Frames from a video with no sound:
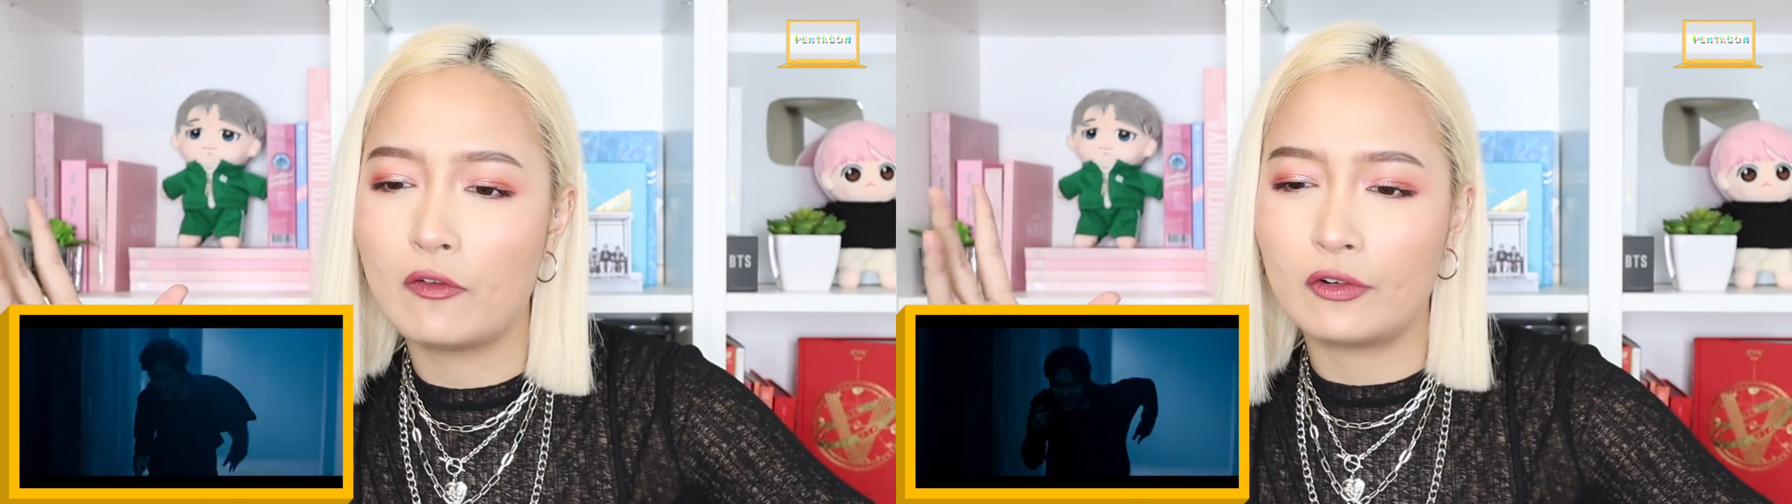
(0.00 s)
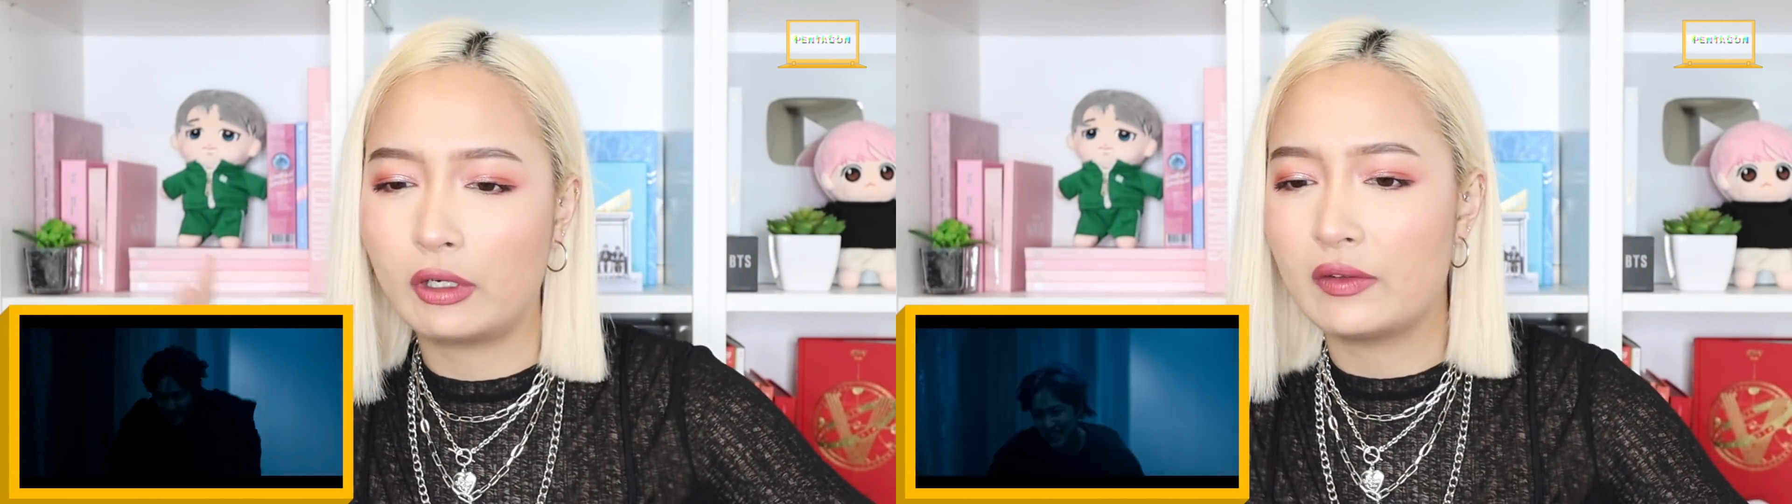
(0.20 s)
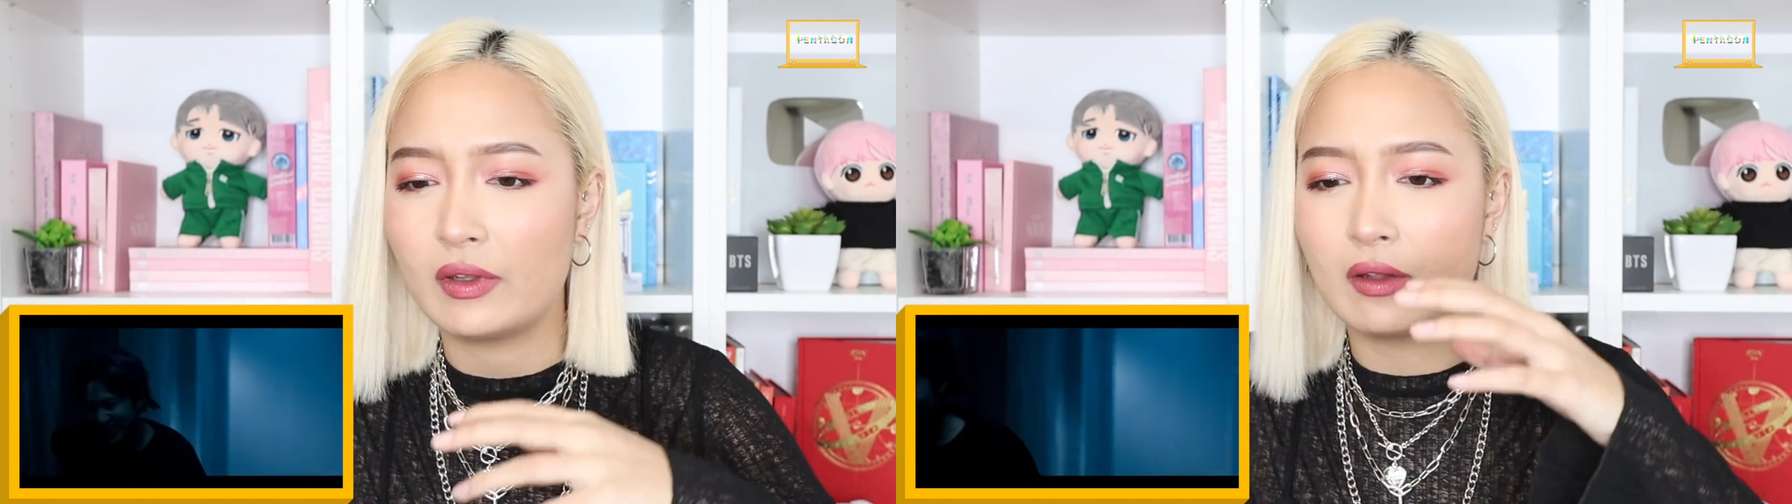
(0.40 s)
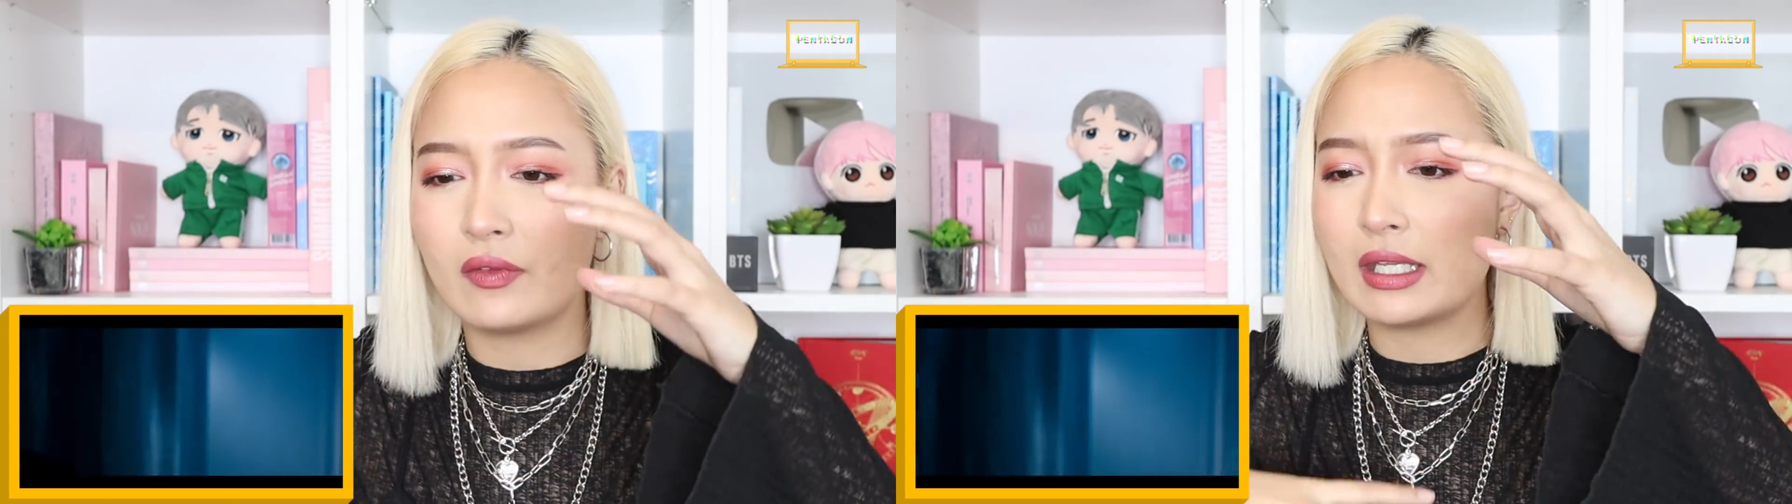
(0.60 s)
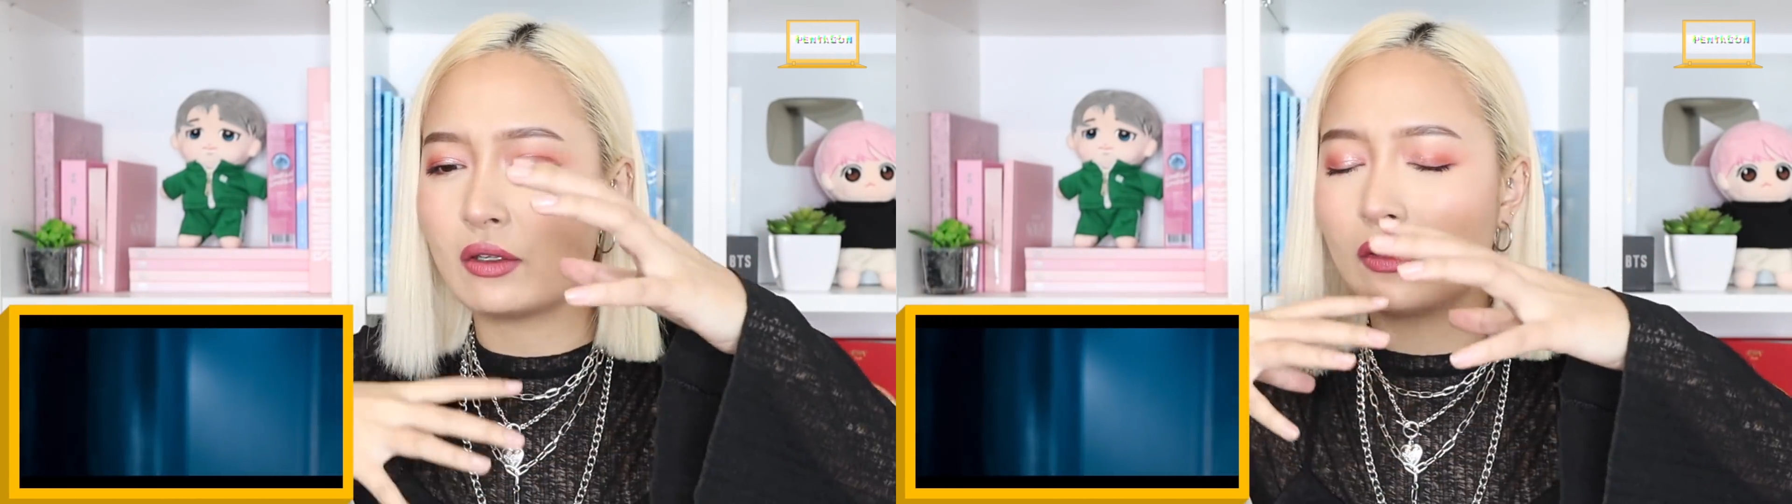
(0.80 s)
of Red
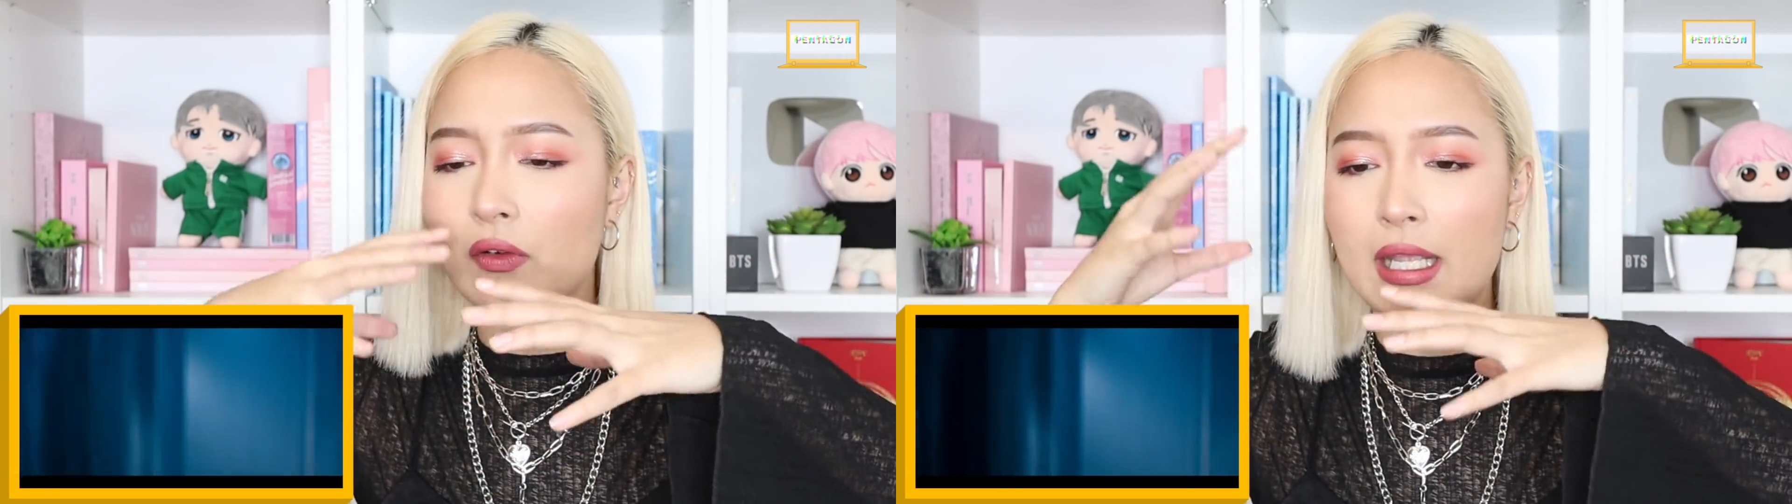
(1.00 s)
Velvet, or,